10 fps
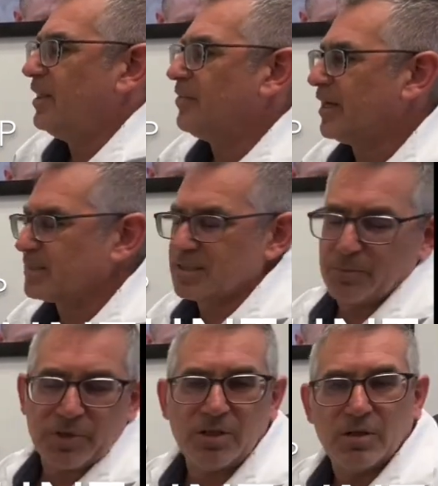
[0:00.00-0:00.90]
That's
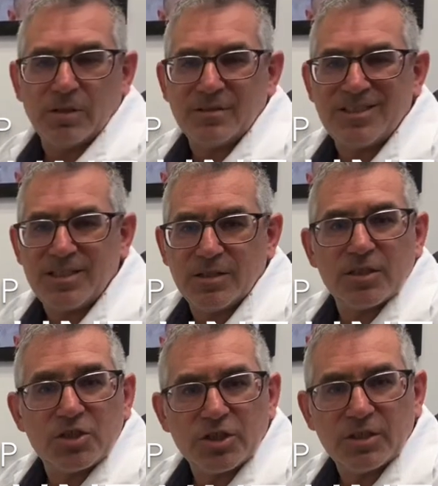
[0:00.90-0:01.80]
something called
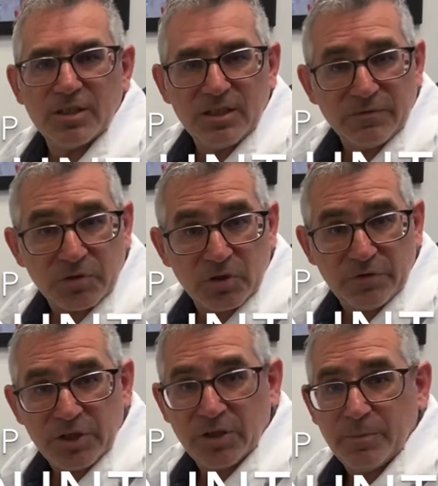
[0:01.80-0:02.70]
telogen
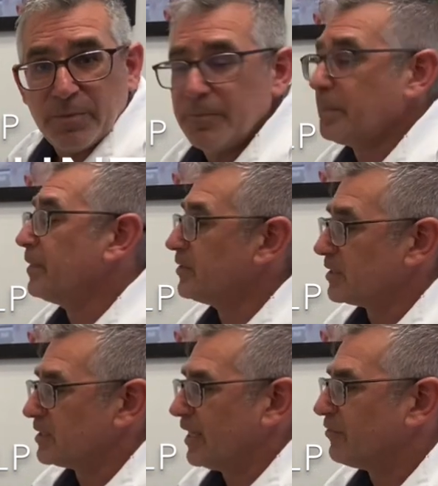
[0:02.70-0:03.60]
effluvium. This
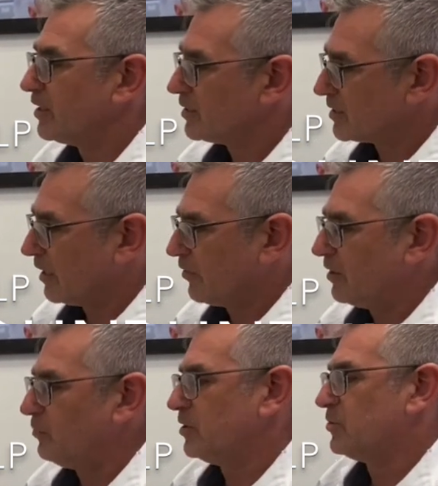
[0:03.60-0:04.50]
is evidence of it
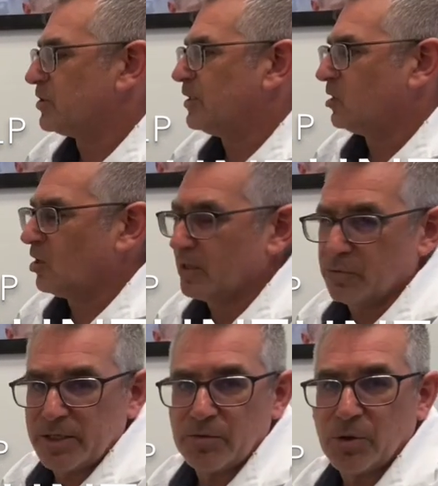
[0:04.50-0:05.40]
when you see a lot of
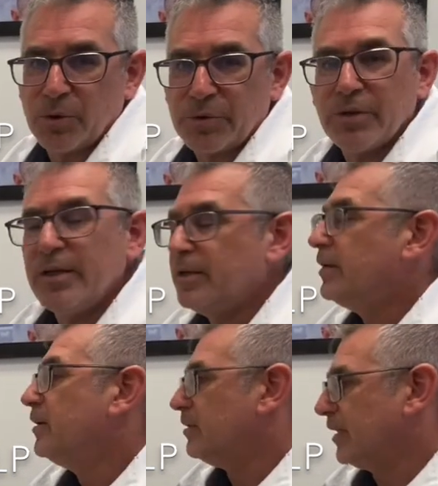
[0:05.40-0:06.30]
regrowth.
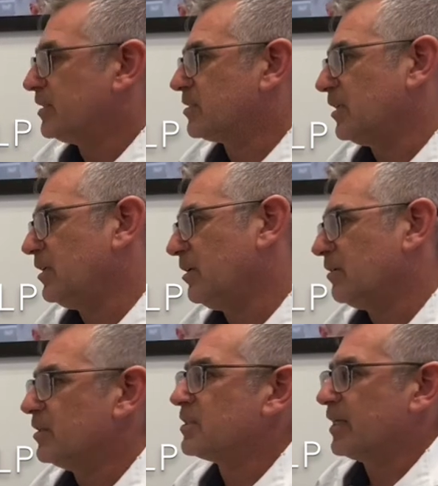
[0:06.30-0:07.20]
Nice thing here
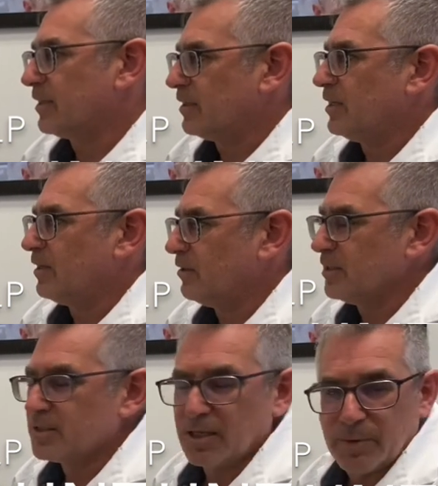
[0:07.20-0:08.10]
is that the hair
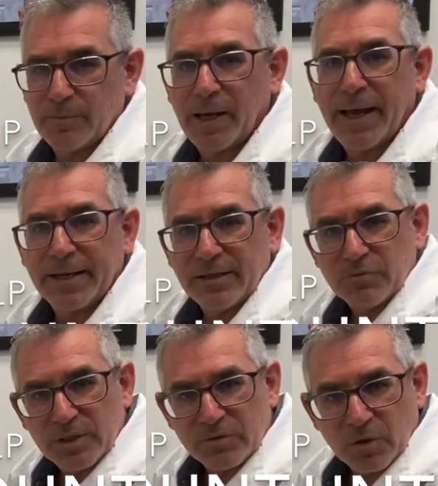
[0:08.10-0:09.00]
is coming back and
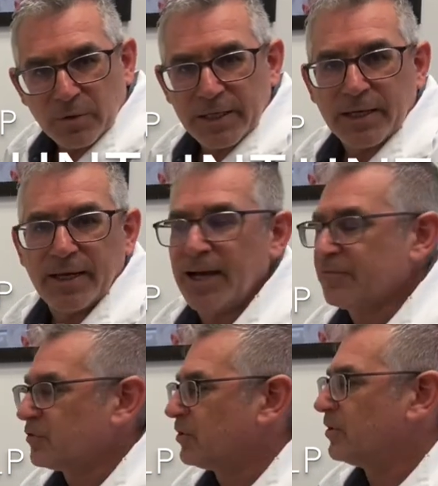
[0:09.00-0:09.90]
regrowing
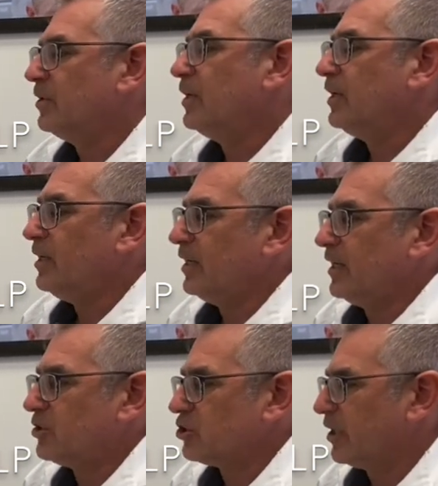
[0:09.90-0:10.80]
after a
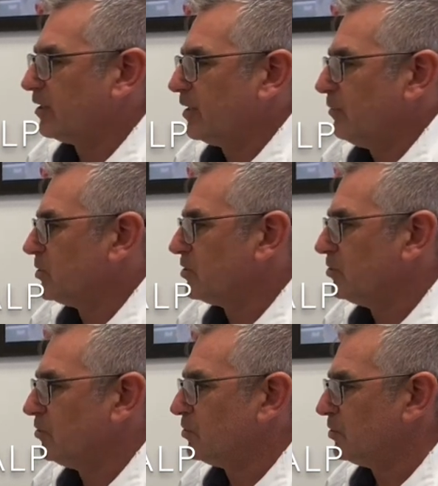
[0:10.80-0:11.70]
shed that was
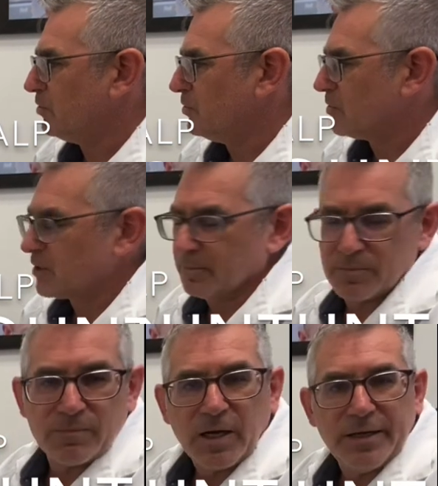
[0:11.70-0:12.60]
due to
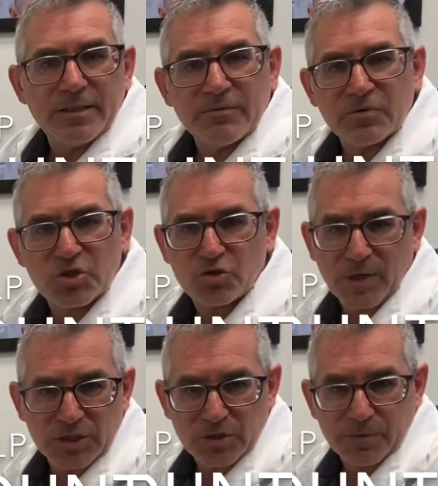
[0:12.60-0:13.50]
some kind of
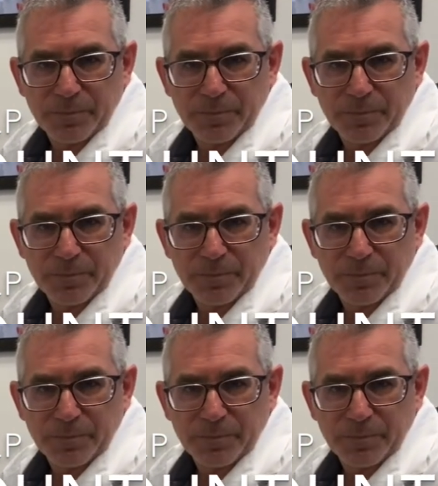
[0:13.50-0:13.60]
stressor.